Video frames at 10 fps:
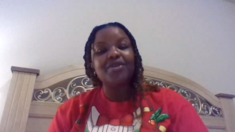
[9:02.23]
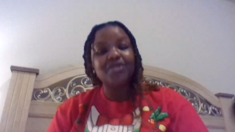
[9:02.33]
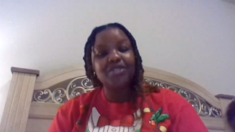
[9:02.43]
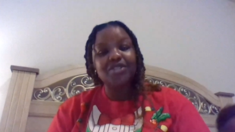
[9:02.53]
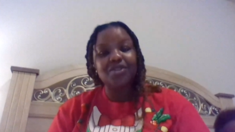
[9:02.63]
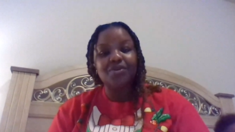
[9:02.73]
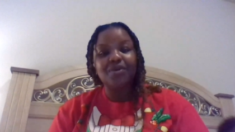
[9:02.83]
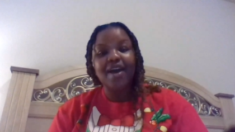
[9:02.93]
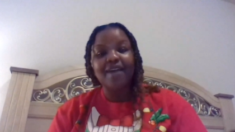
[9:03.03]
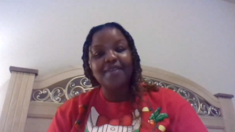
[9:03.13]
used
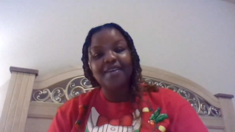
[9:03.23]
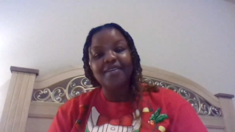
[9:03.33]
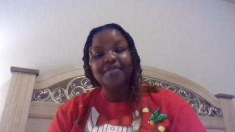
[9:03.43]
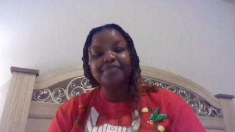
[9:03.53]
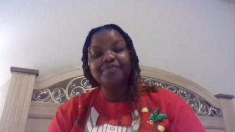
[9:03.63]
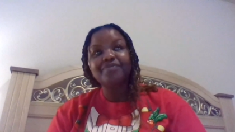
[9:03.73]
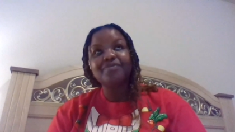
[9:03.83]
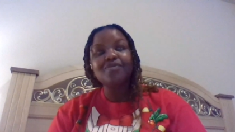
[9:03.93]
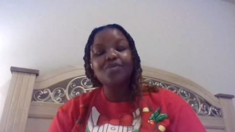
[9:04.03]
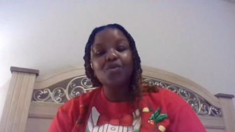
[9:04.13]
to having
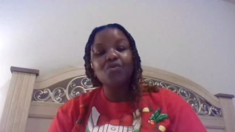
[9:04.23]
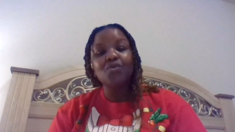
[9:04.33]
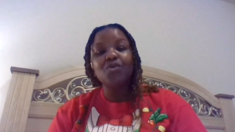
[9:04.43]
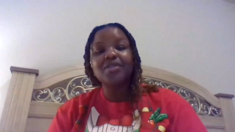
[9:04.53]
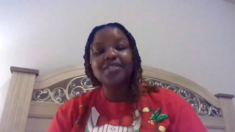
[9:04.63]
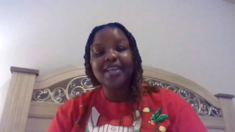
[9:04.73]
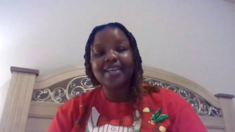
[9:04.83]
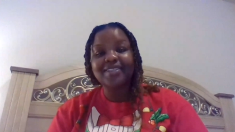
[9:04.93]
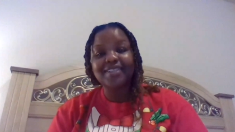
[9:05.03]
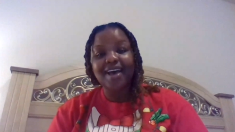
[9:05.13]
rules
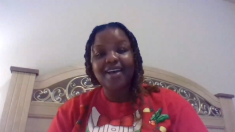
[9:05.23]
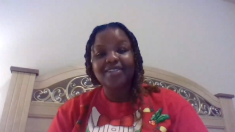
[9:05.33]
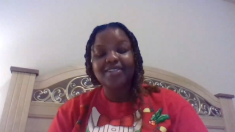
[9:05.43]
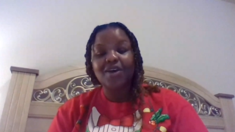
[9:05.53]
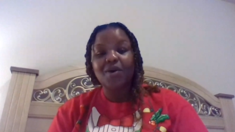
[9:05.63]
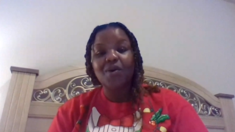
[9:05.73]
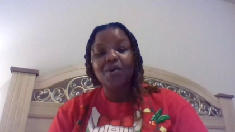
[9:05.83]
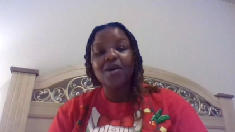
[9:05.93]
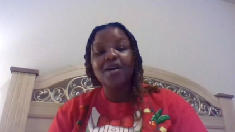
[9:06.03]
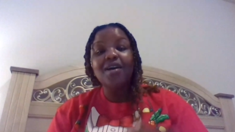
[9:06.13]
against that
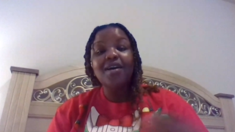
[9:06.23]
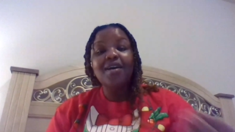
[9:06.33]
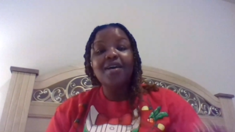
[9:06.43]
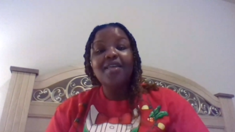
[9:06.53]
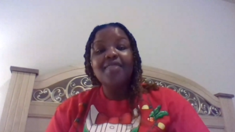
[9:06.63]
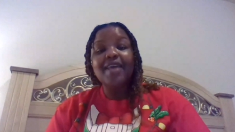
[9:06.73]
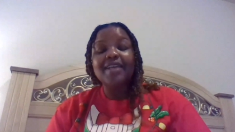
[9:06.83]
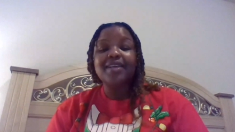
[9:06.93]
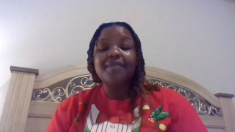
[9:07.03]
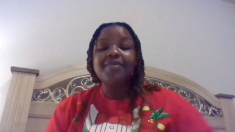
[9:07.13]
so
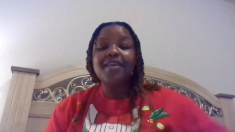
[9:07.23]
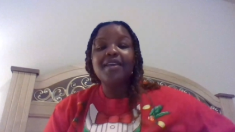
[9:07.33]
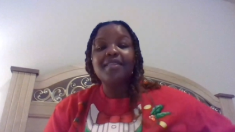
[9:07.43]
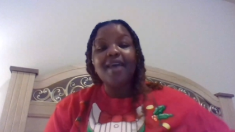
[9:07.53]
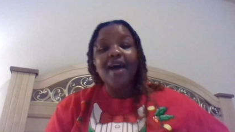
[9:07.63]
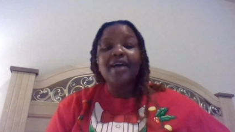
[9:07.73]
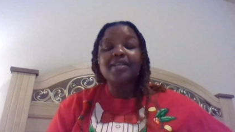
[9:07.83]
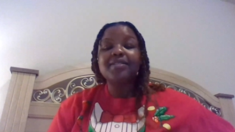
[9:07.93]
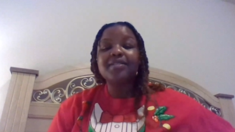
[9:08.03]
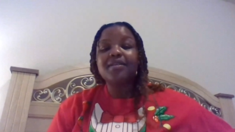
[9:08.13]
that's something
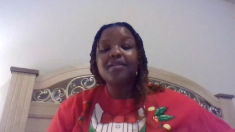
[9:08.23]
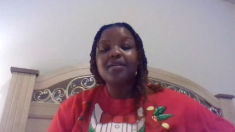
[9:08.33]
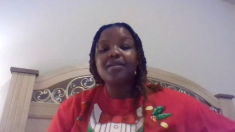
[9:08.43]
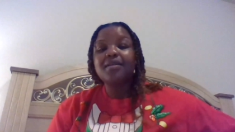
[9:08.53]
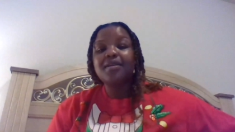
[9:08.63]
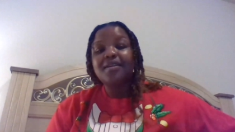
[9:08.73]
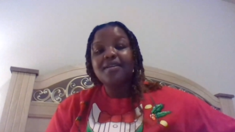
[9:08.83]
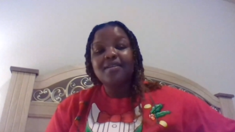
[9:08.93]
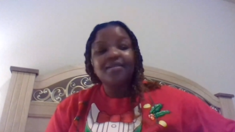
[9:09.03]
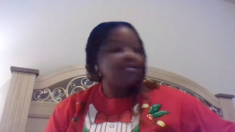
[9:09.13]
that
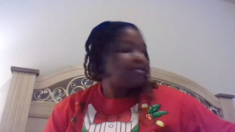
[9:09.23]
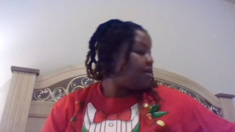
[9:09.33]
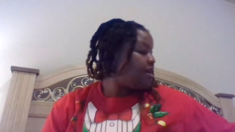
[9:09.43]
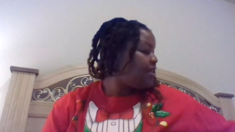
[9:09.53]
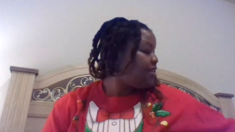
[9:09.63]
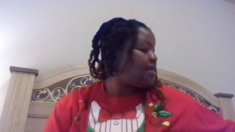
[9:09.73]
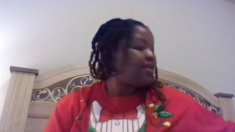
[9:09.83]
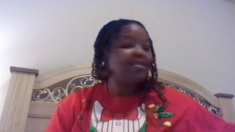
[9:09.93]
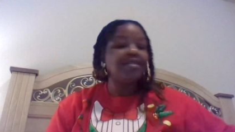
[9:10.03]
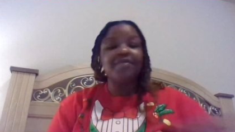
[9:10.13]
sorry
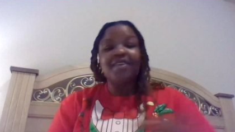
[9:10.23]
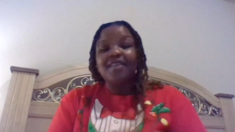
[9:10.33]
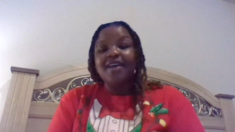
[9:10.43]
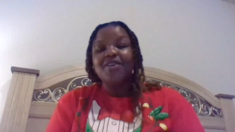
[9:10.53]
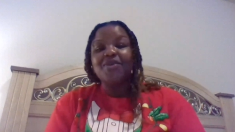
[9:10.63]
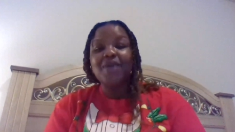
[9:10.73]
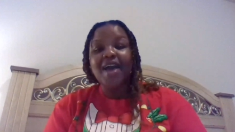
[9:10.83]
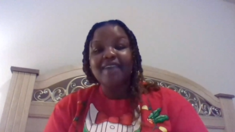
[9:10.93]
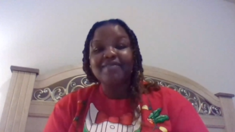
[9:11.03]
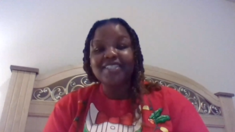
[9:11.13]
that's something that you
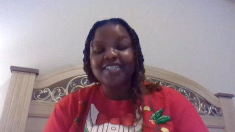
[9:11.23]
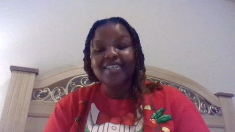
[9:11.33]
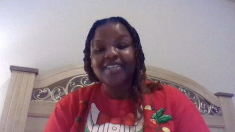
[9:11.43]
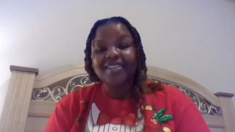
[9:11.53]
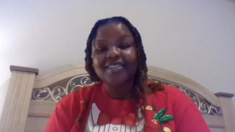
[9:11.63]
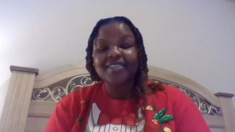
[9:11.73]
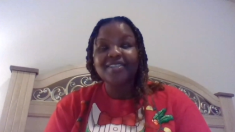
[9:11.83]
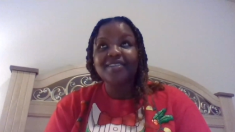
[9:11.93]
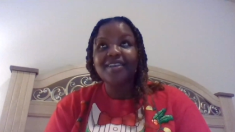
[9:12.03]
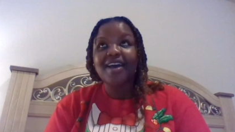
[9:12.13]
have to
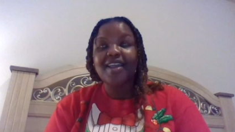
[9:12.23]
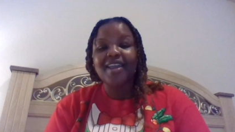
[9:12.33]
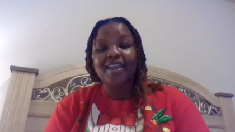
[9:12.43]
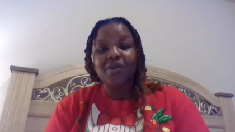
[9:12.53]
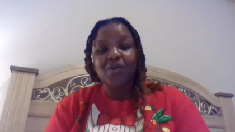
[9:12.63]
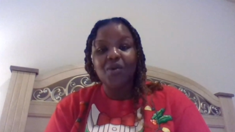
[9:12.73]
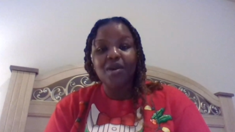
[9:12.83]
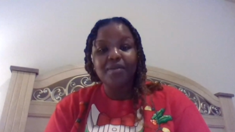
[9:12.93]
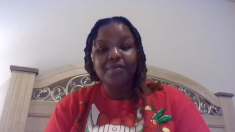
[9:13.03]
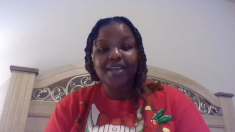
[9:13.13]
kind of
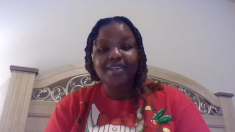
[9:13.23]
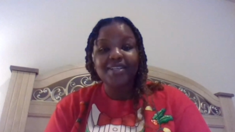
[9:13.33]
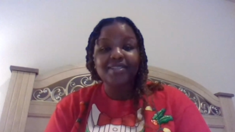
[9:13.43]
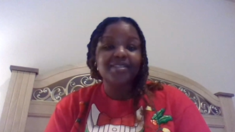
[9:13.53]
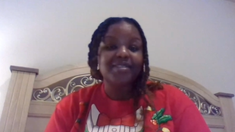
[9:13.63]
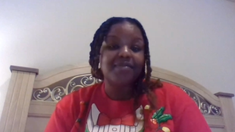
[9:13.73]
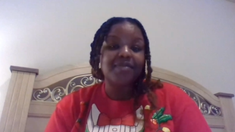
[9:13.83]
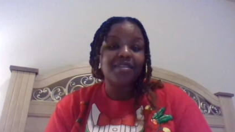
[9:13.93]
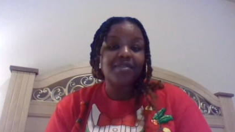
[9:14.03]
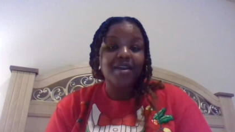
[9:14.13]
ignore because that's just
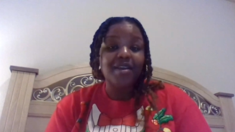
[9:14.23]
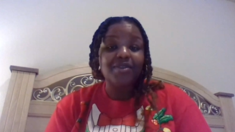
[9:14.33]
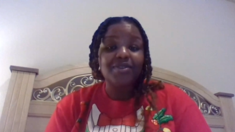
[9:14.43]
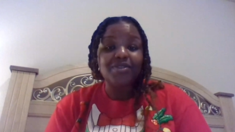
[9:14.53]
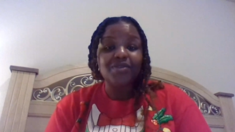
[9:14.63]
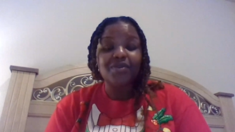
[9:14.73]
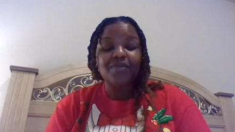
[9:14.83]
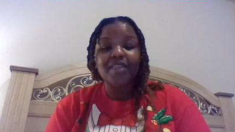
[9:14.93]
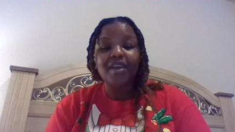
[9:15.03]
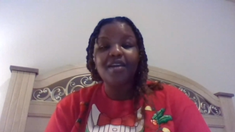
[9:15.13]
something they're not used to
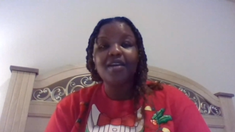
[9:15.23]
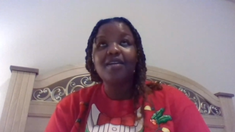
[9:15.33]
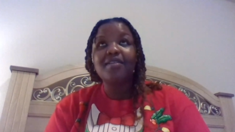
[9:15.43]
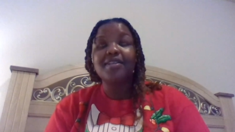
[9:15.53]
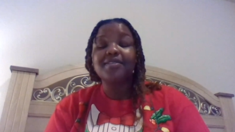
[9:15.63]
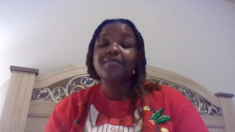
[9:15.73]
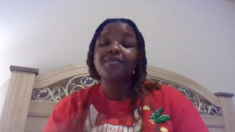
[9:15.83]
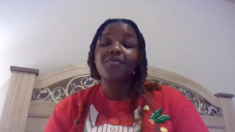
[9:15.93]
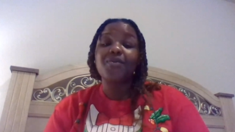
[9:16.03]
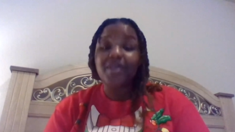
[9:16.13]
over there that's
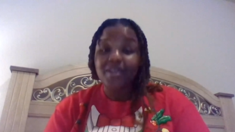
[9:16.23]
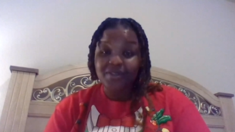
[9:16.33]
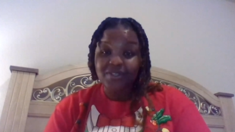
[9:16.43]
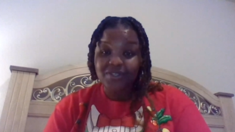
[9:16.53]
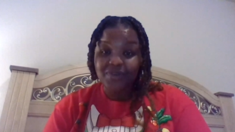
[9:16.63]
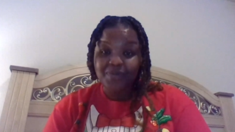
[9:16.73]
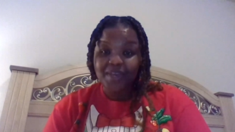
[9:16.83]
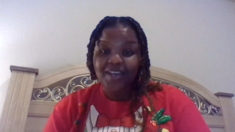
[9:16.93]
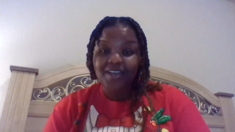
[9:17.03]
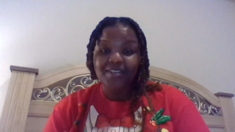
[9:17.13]
something we're used to
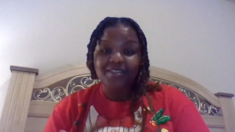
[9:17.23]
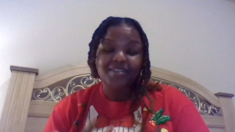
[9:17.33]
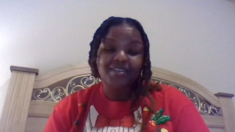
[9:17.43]
because